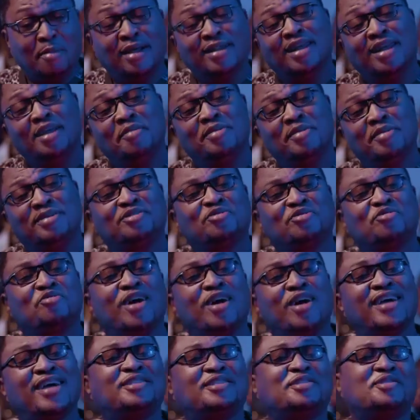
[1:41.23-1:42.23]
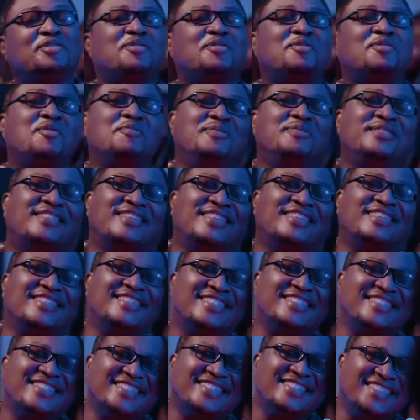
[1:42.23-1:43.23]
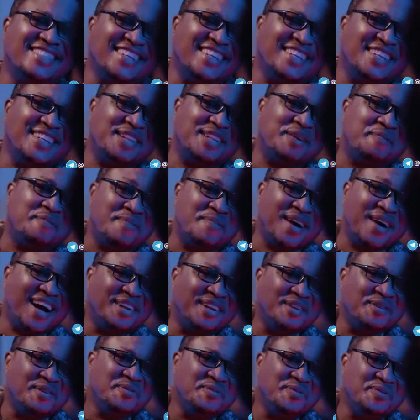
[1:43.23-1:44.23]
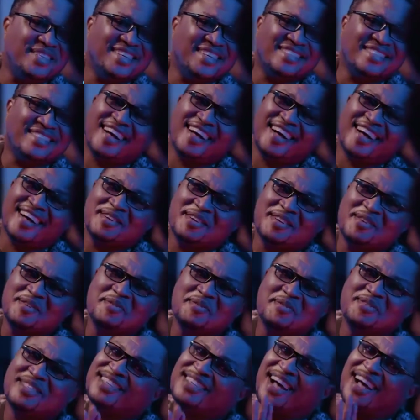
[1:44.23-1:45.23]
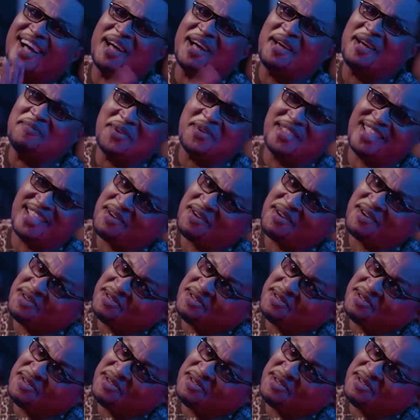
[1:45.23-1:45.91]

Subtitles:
My name is Wright Kumsen, the man who just had a good time with